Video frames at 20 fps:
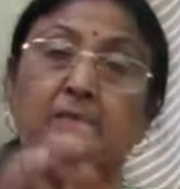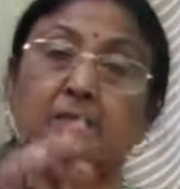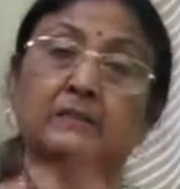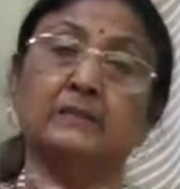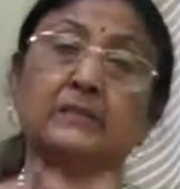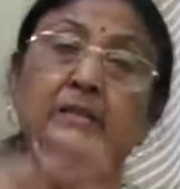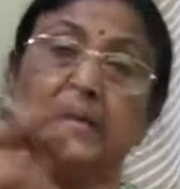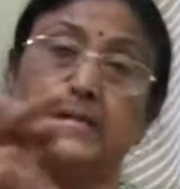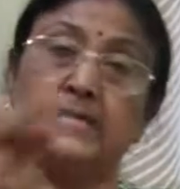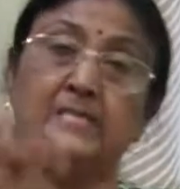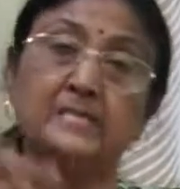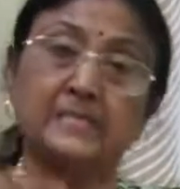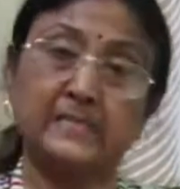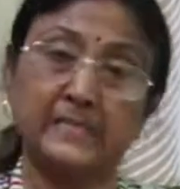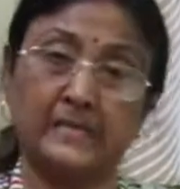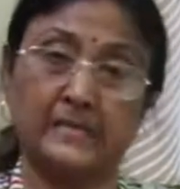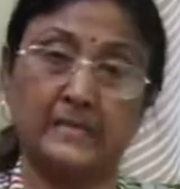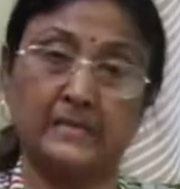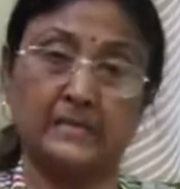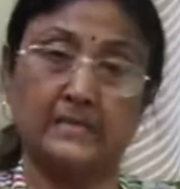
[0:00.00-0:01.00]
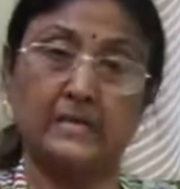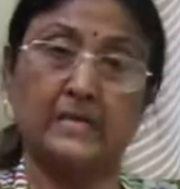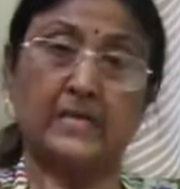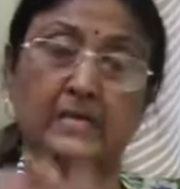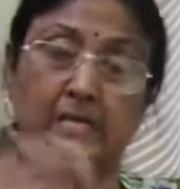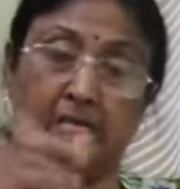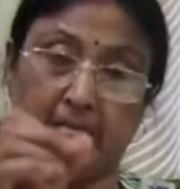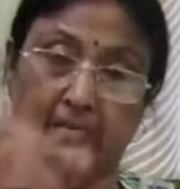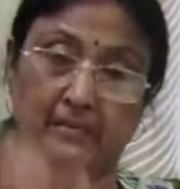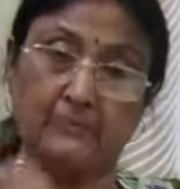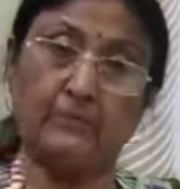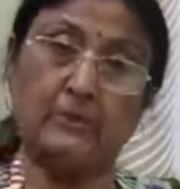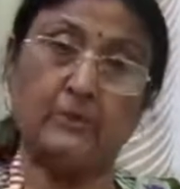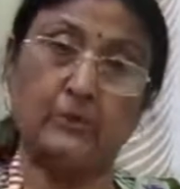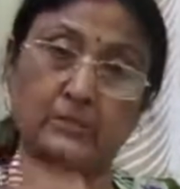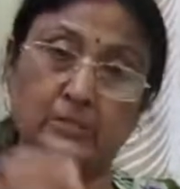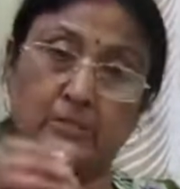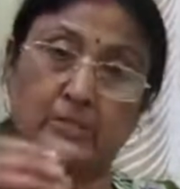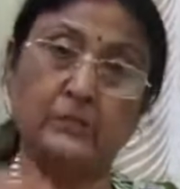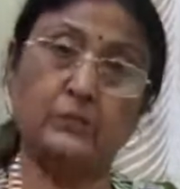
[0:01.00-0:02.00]
third second its
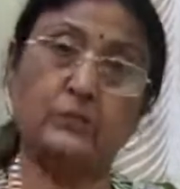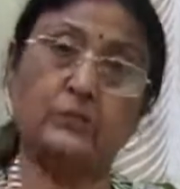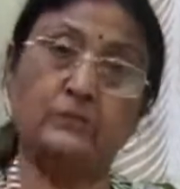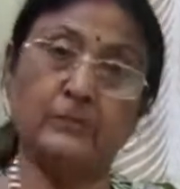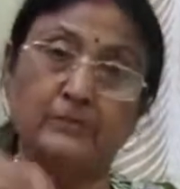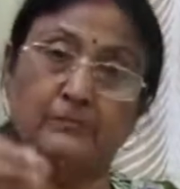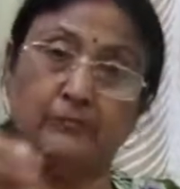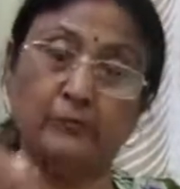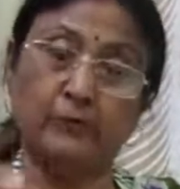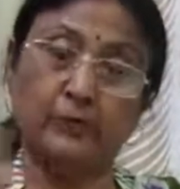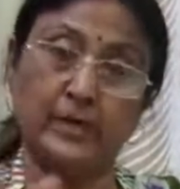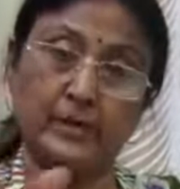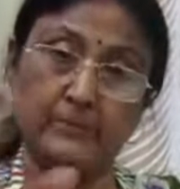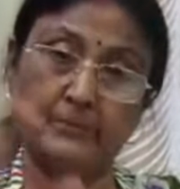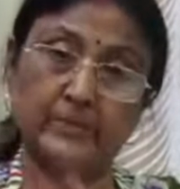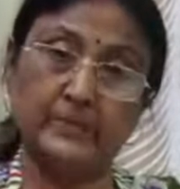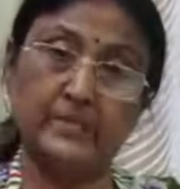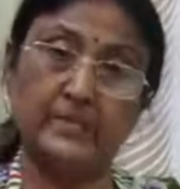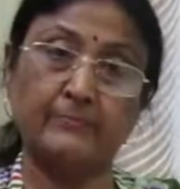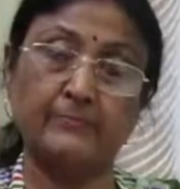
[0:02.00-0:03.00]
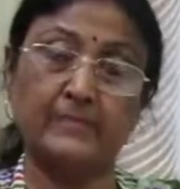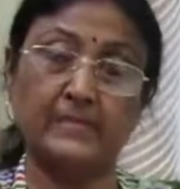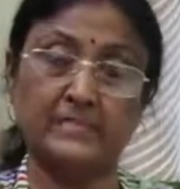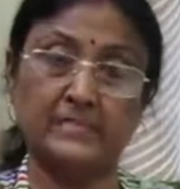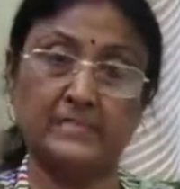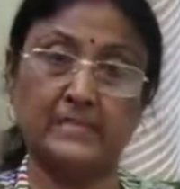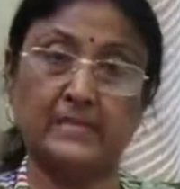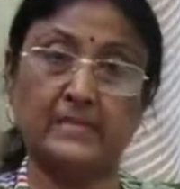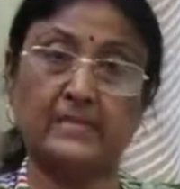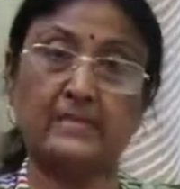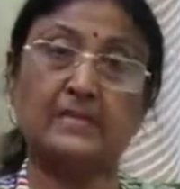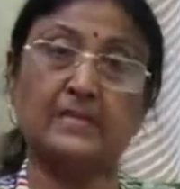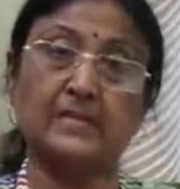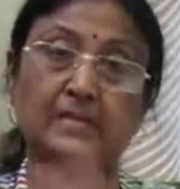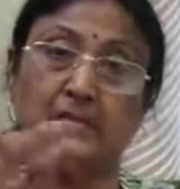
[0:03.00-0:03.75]
velocity will be 14 meter per second,